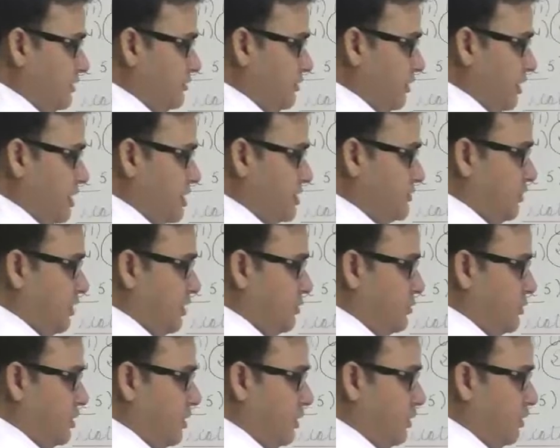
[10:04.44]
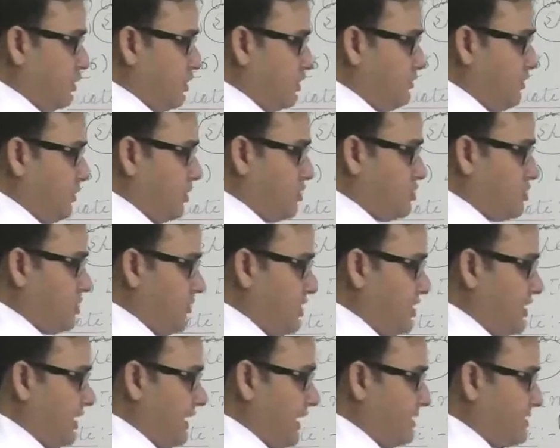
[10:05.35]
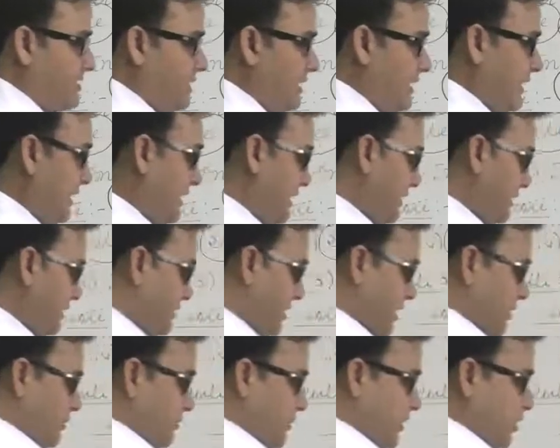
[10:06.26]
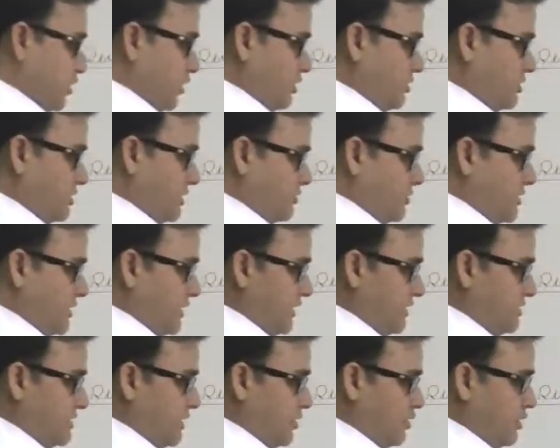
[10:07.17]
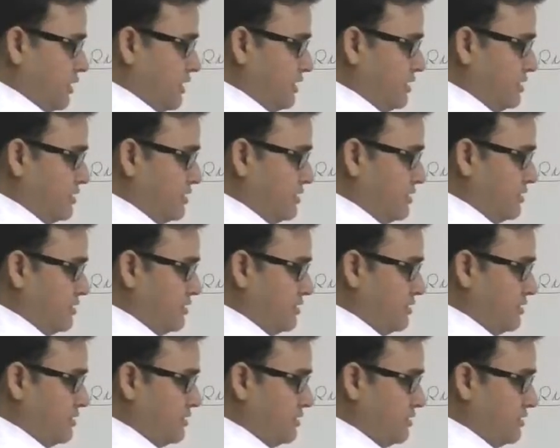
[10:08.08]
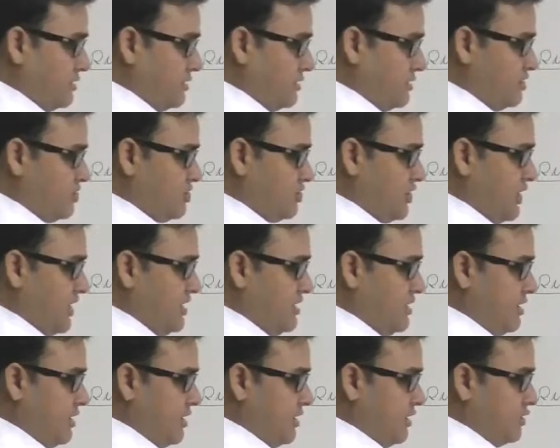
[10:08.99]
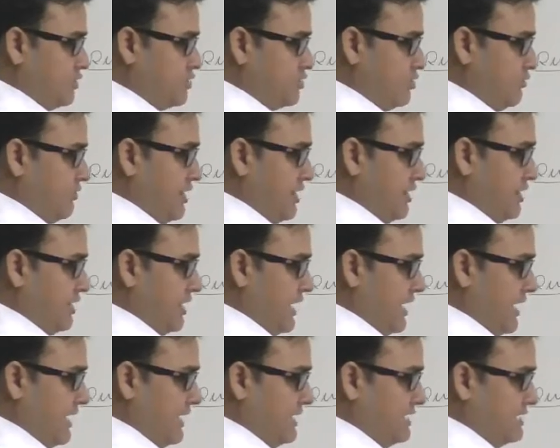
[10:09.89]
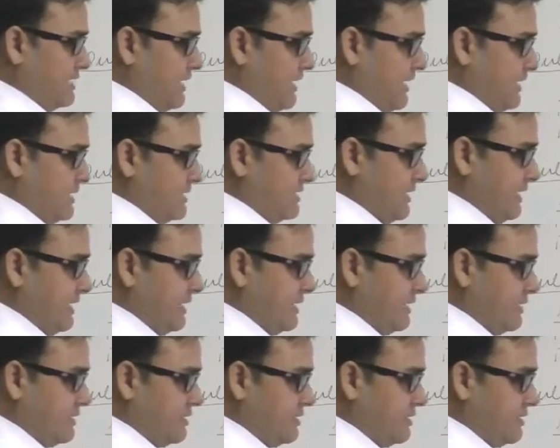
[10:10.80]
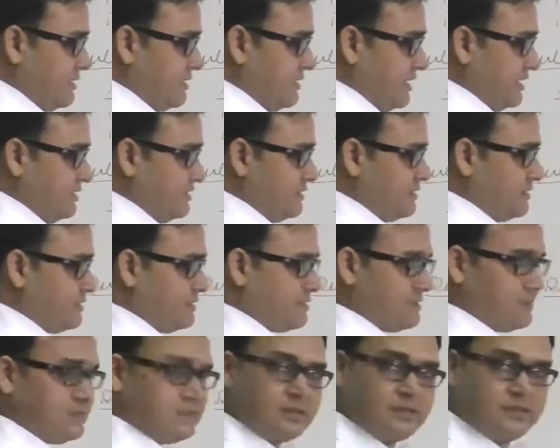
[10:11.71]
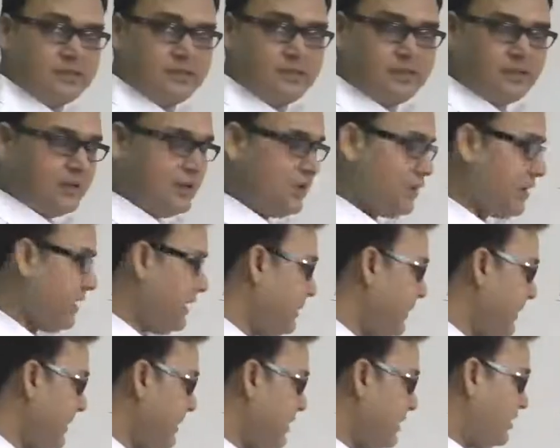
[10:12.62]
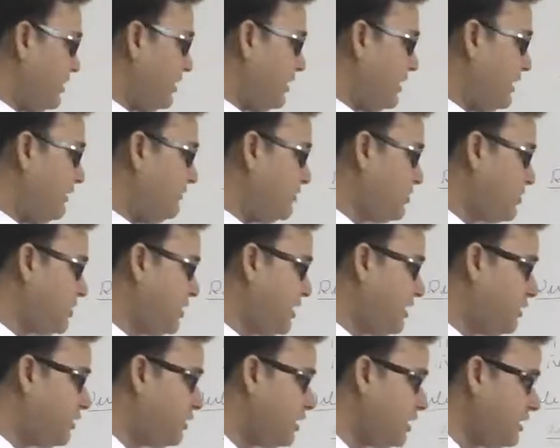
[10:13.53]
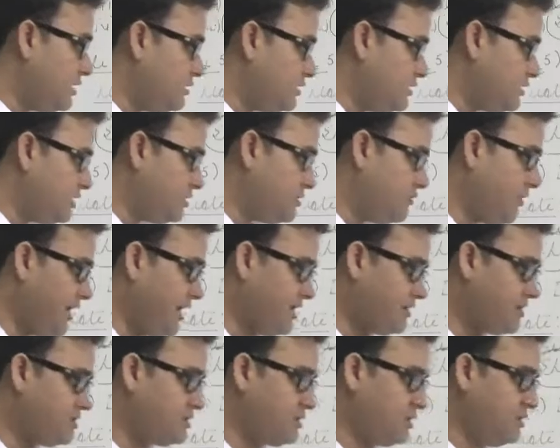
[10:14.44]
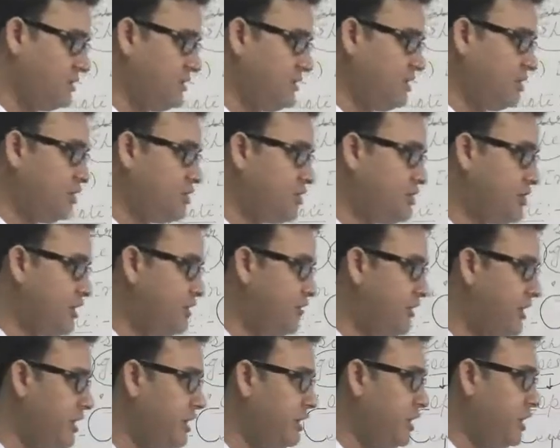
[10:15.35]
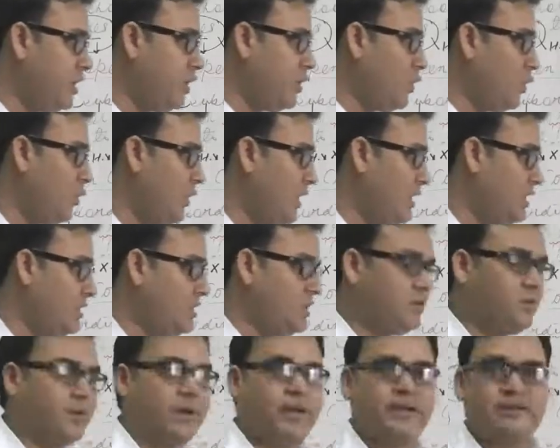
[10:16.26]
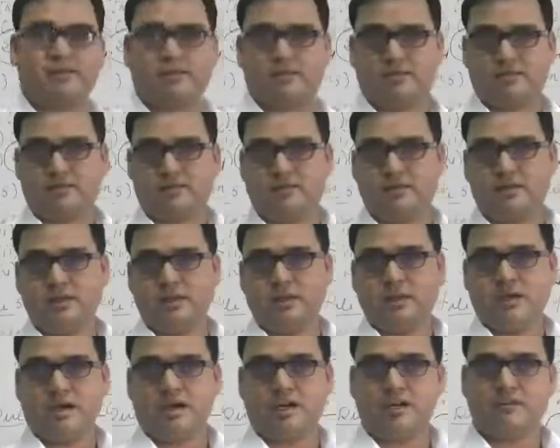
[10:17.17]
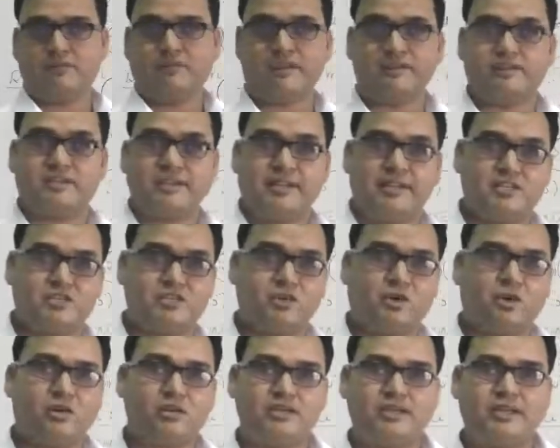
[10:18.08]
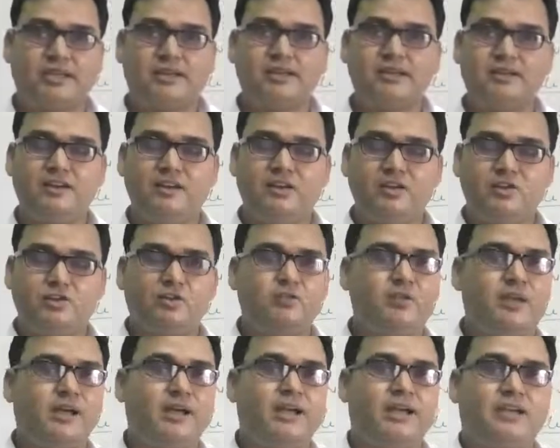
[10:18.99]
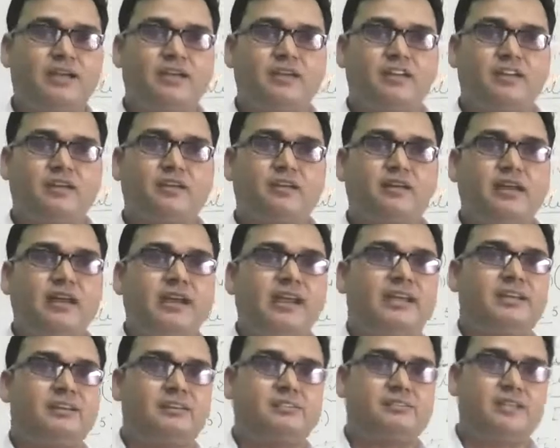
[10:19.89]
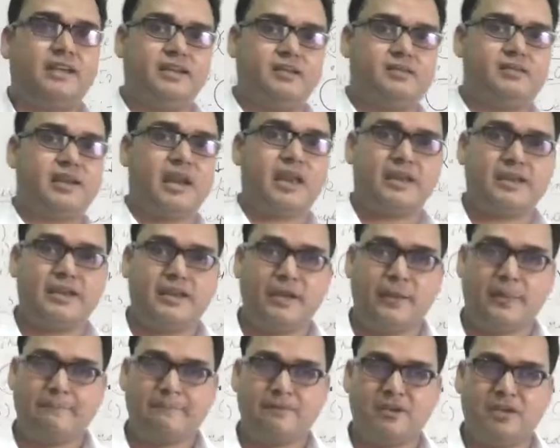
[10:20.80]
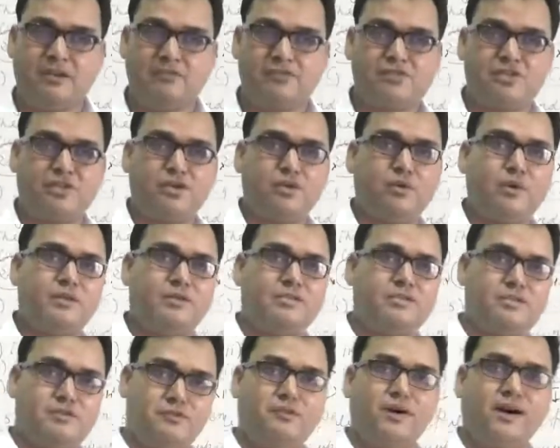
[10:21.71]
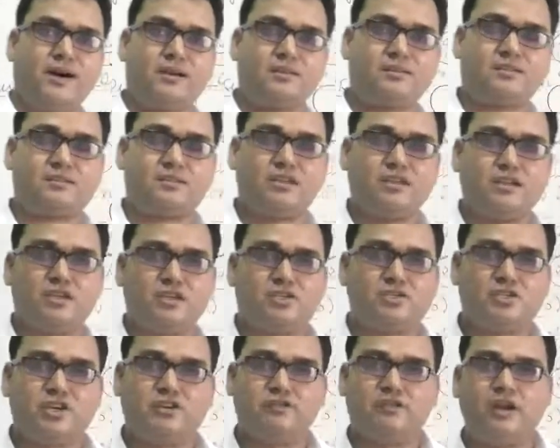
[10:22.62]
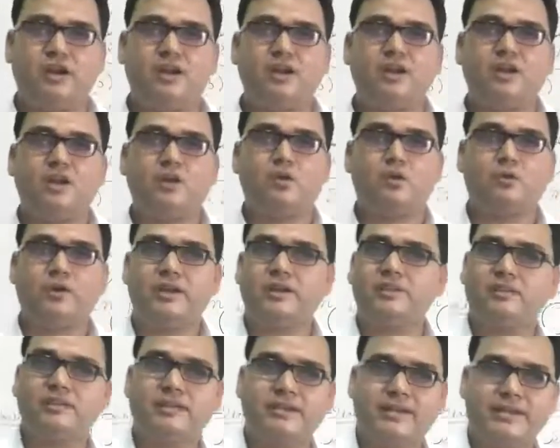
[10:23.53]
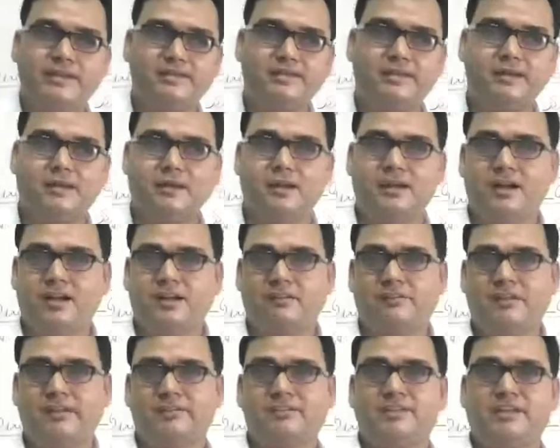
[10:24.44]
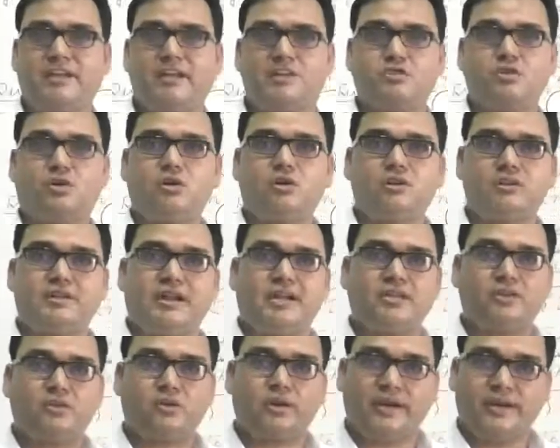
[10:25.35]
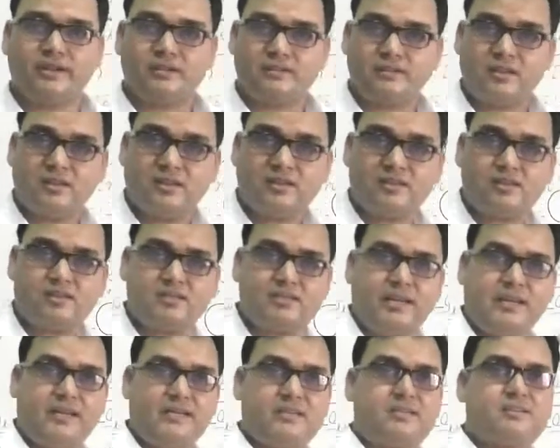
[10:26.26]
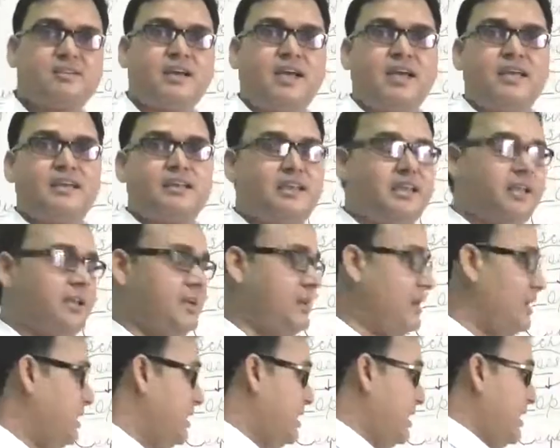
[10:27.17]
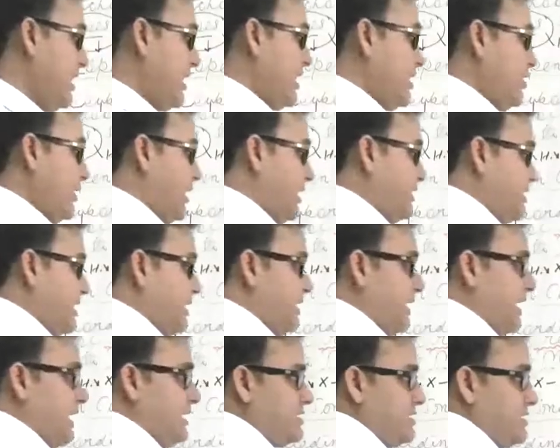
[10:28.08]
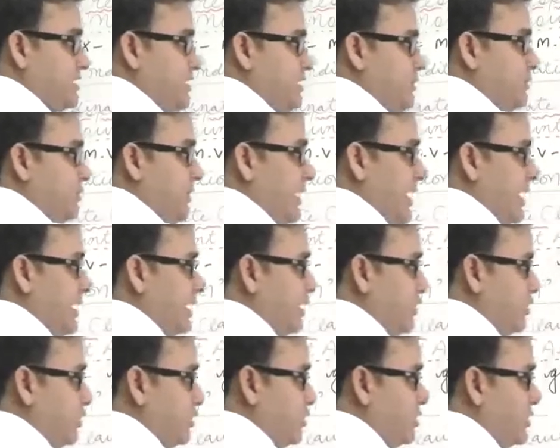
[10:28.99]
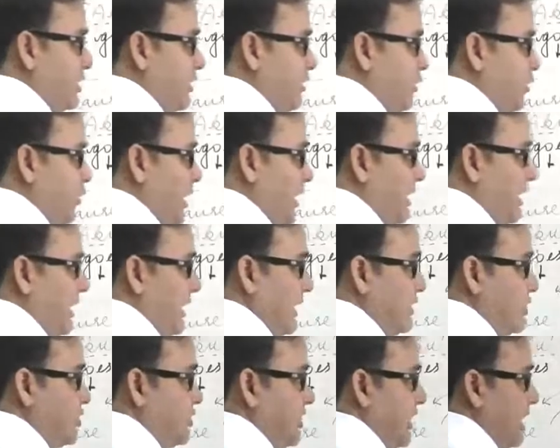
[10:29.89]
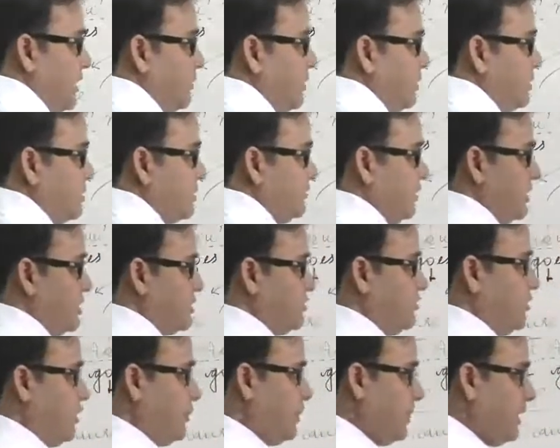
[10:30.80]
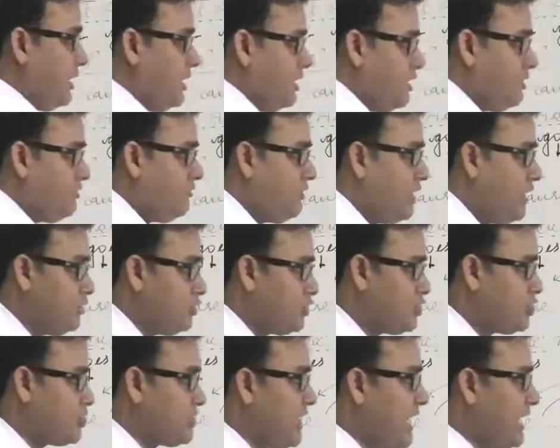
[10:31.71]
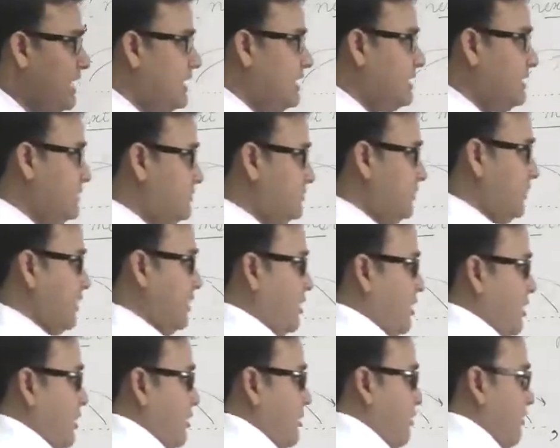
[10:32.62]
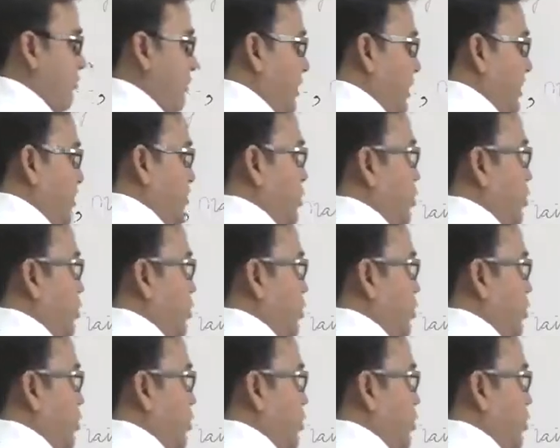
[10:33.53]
first form or first with SNES because subject is singular, she, so we'll add S here, runs. Okay, if she runs fast, she will win the race. Agar vah tez daudti hai, to vah race jeet jayegi. If she runs fast, she will win the race. Agar vah tez daudti hai, to race jeet jayegi. Again, you can see that main clause will and shall plus first form. Will you shall? Okay,